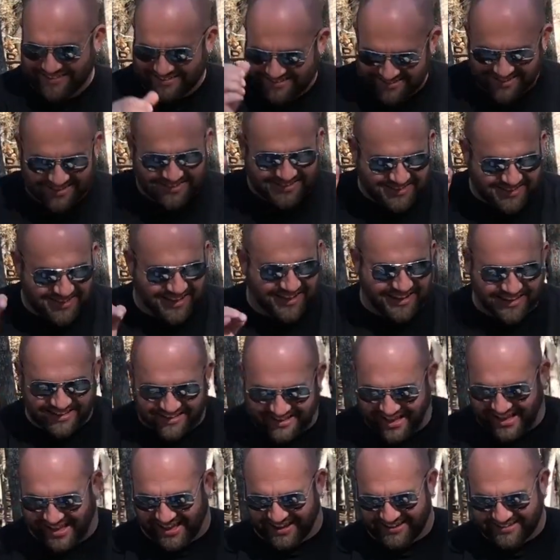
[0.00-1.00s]
Just like
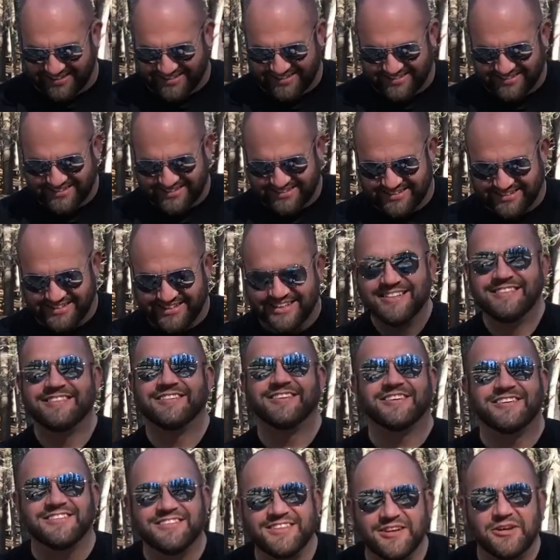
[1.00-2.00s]
that.
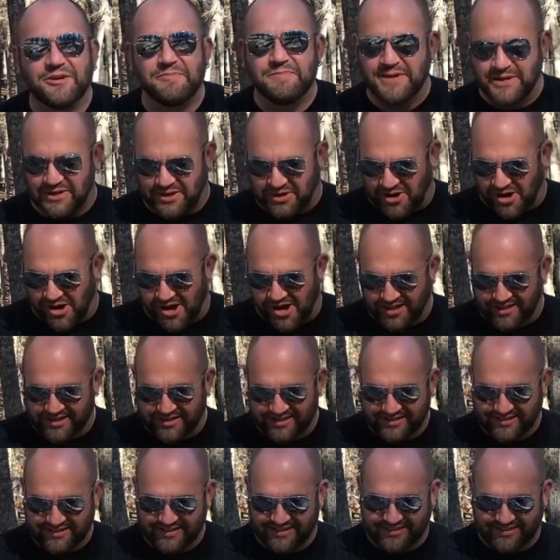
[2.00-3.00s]
Took a little bit of
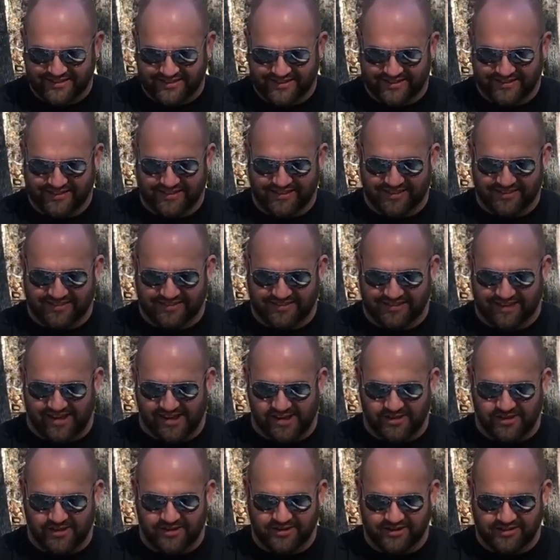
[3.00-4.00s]
calling. Let's see,
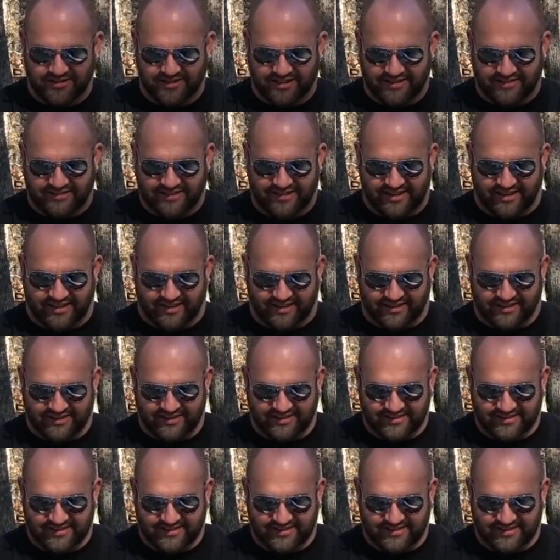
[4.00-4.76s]
how long did that take?